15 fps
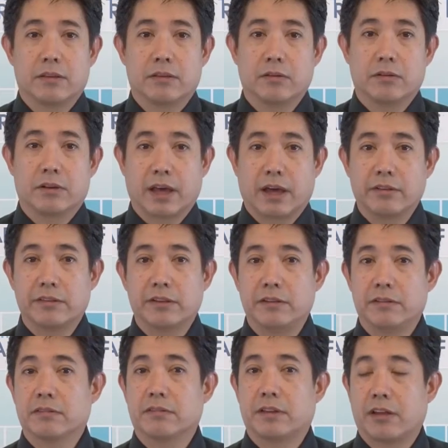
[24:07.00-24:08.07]
So
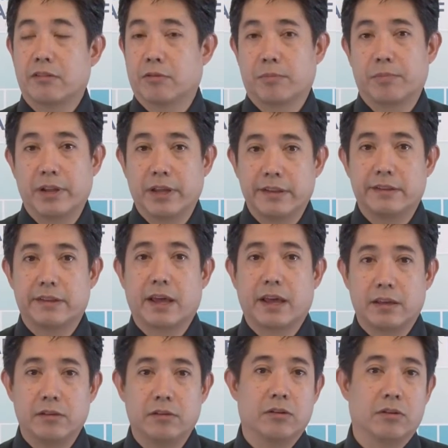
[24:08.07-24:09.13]
Cal-CSIRS has replaced
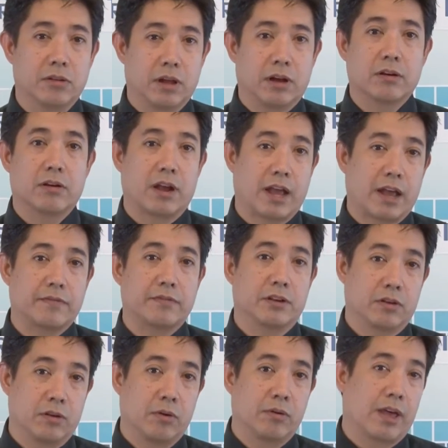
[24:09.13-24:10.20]
that. You no longer have to
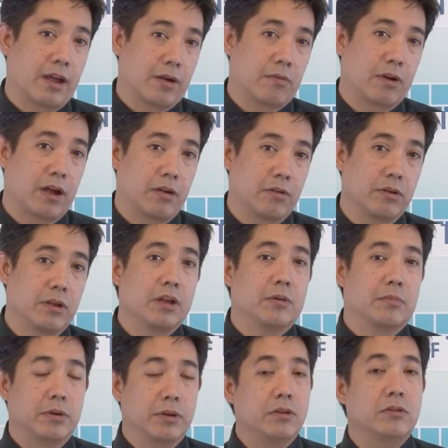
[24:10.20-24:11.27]
go that route,
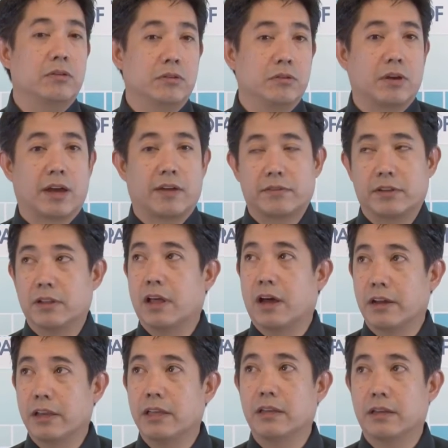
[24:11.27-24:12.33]
but you do have to
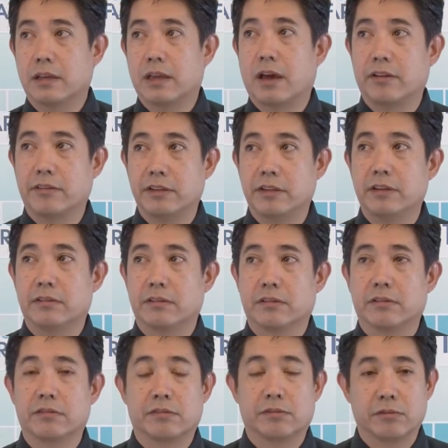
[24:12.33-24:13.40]
log into
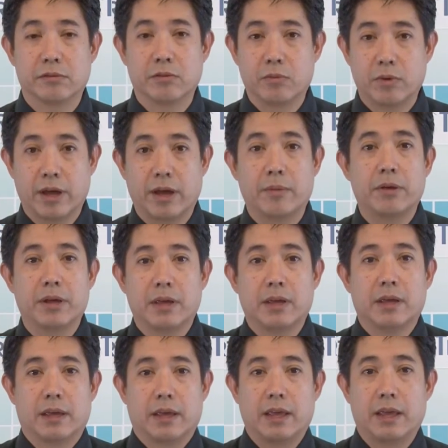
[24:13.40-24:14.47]
Cal-CSIRS through the web
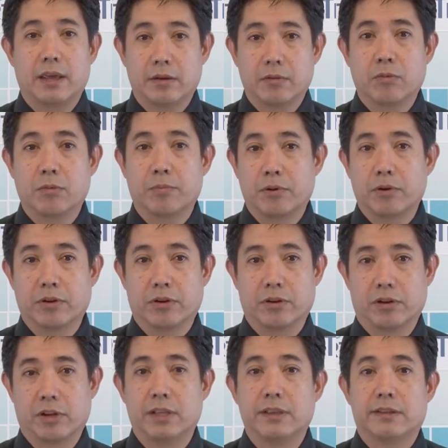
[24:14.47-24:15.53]
and report
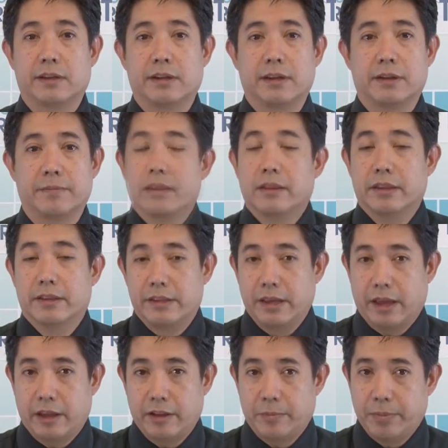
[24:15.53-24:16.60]
your incident. The
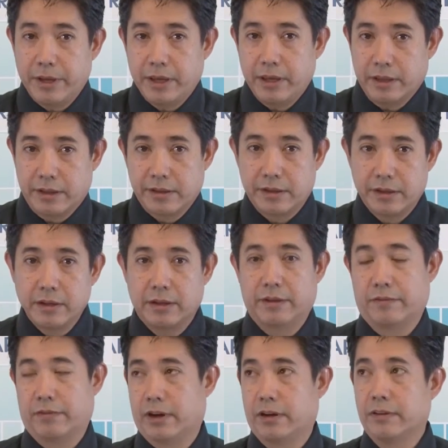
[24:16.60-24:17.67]
CHP is still
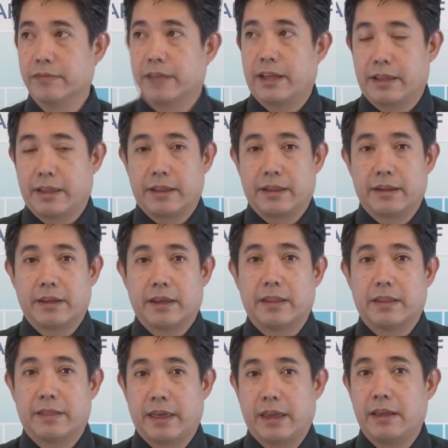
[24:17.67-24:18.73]
involved, and
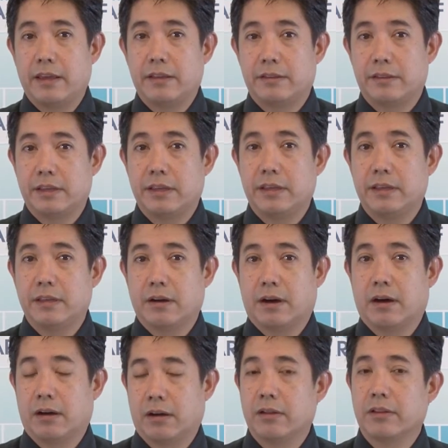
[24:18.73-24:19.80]
they see
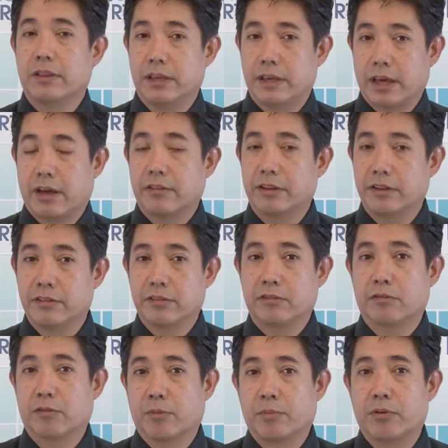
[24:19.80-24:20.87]
all the
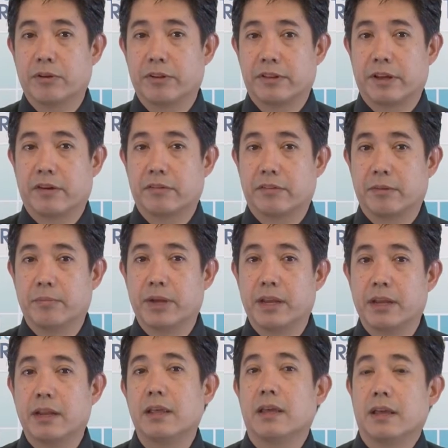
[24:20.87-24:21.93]
Cal-CSIRS reports that are
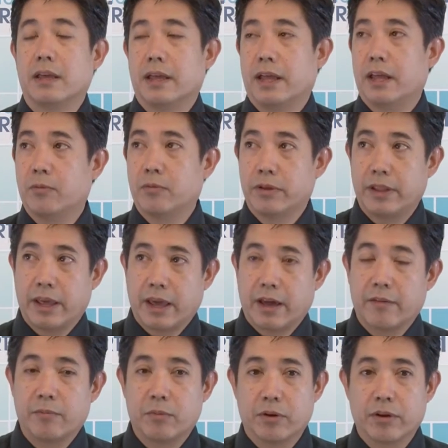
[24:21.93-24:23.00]
submitted, and when they
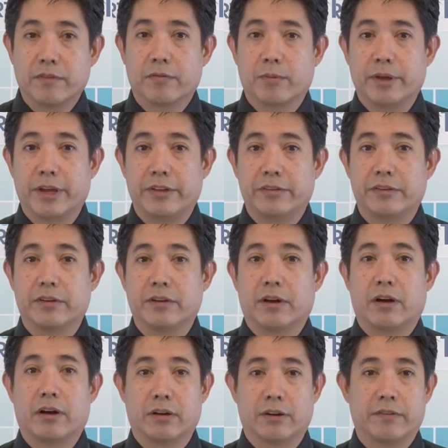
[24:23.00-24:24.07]
have more information
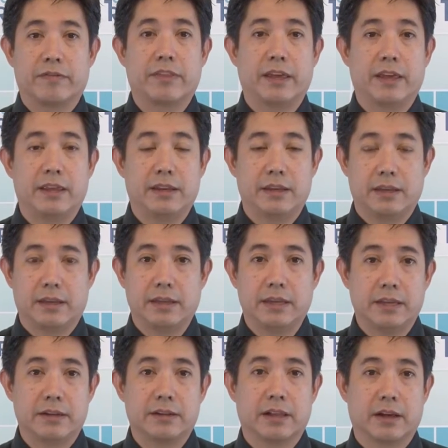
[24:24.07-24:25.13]
or if they
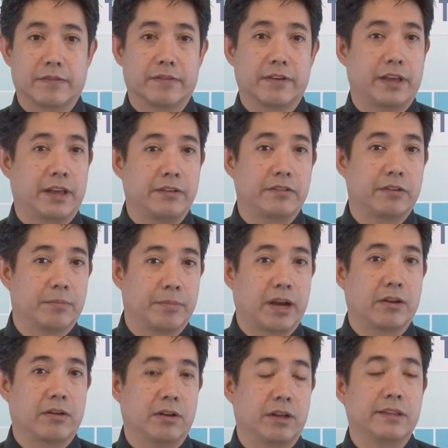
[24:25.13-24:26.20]
need clarification
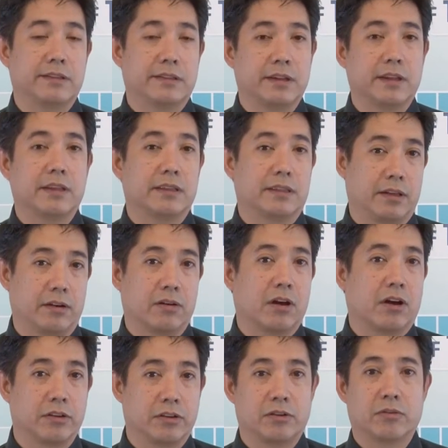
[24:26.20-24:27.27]
about your incident, they'll
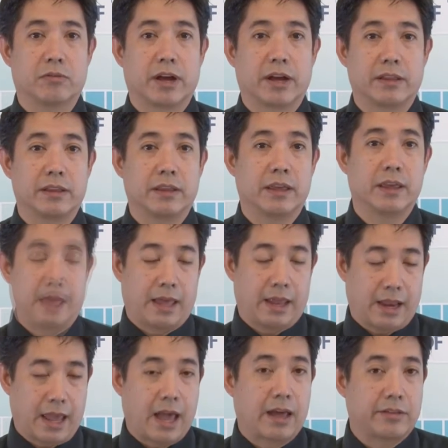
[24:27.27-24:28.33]
call you directly
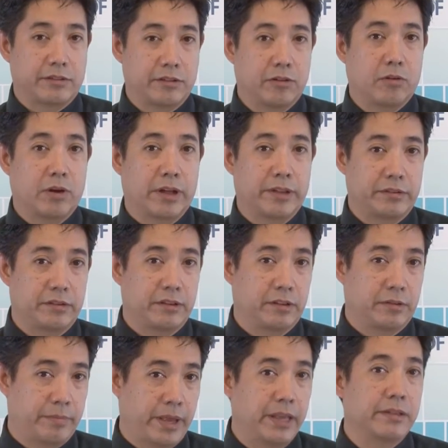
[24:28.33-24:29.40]
and ask you questions
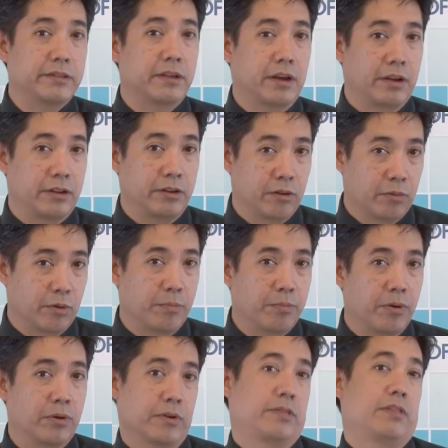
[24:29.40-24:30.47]
based on your
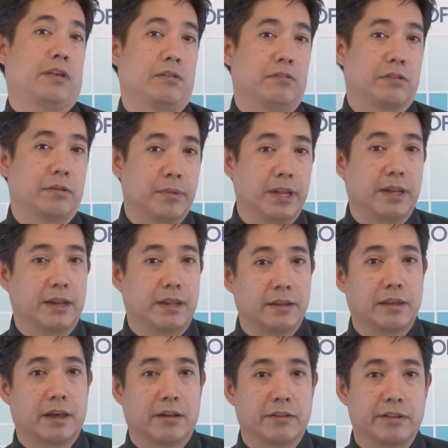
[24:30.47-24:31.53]
report that you submitted in
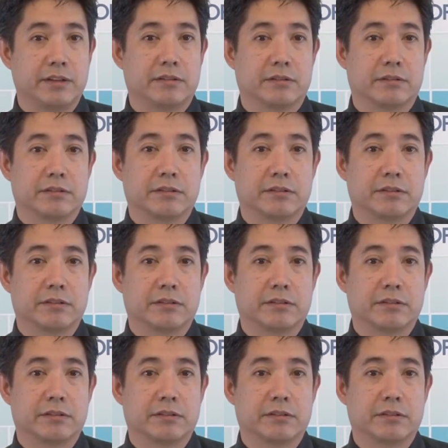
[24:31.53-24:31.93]
Cal-CSIRS.